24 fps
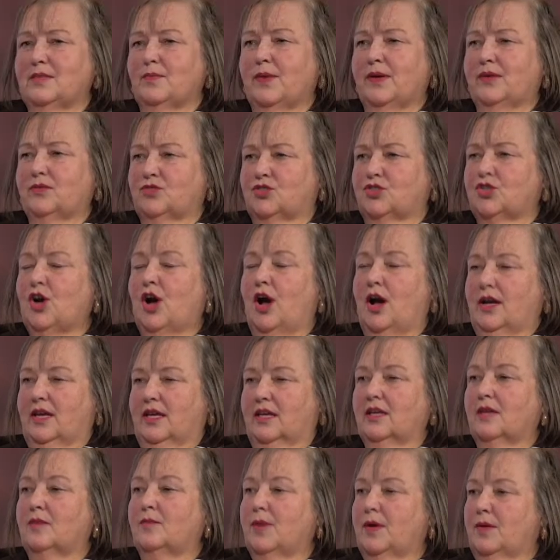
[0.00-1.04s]
about
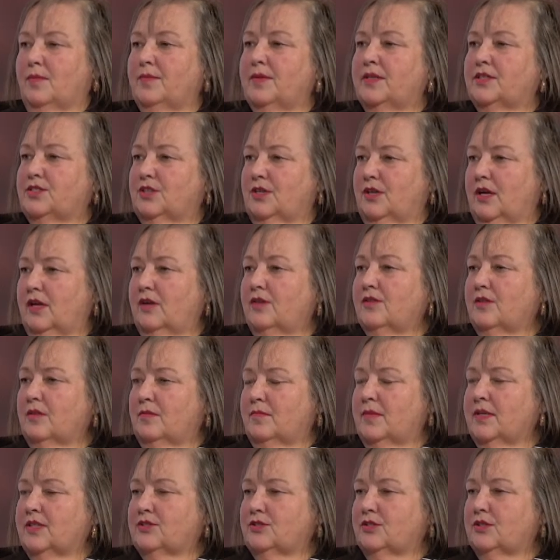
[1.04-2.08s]
talking about mental health and
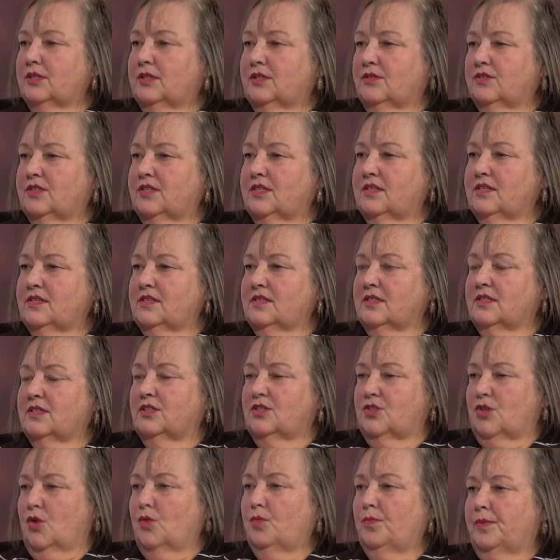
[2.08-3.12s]
mental illness in
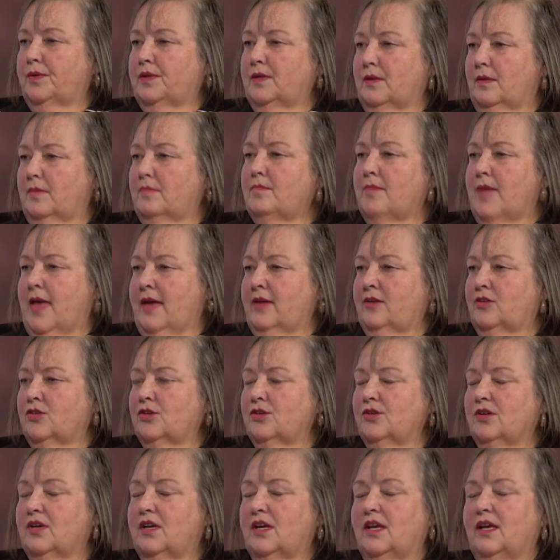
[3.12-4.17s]
an open manner.
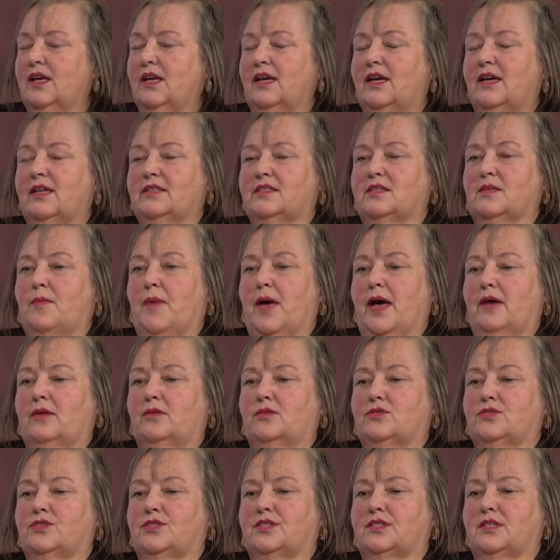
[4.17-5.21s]
It's
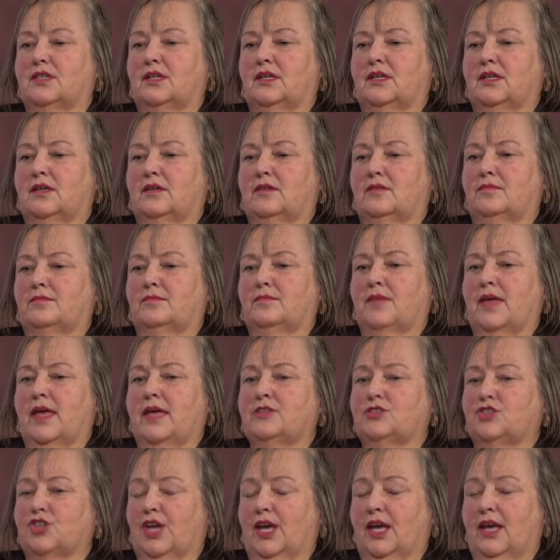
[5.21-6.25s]
about um,
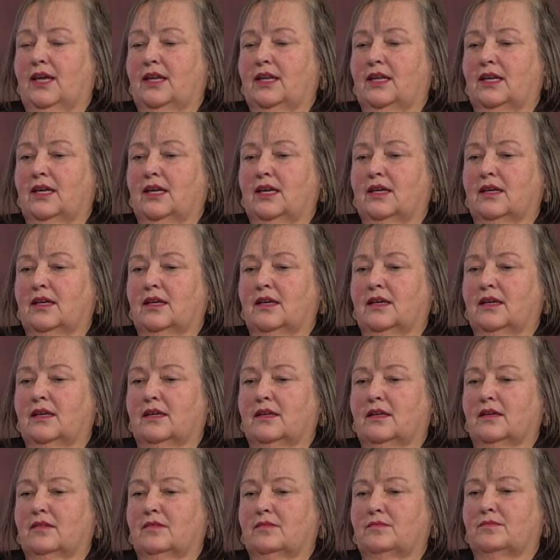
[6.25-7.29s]
educating
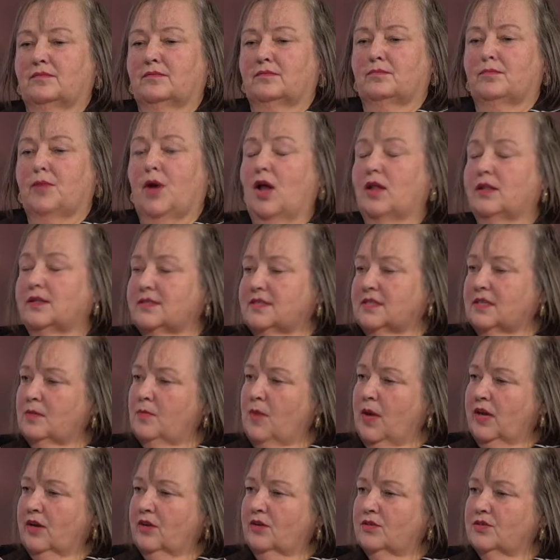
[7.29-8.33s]
um,
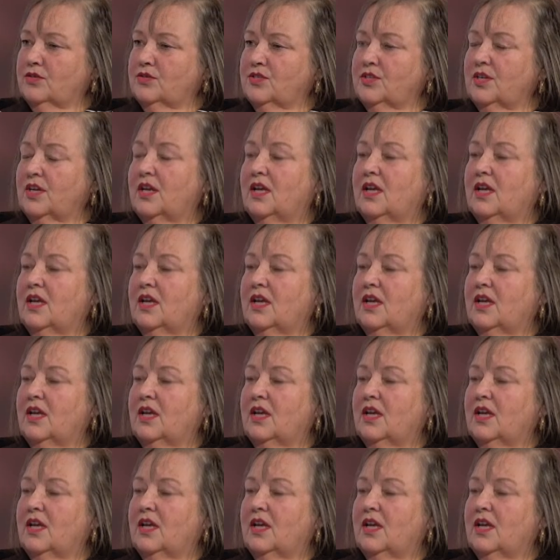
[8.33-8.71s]
policymakers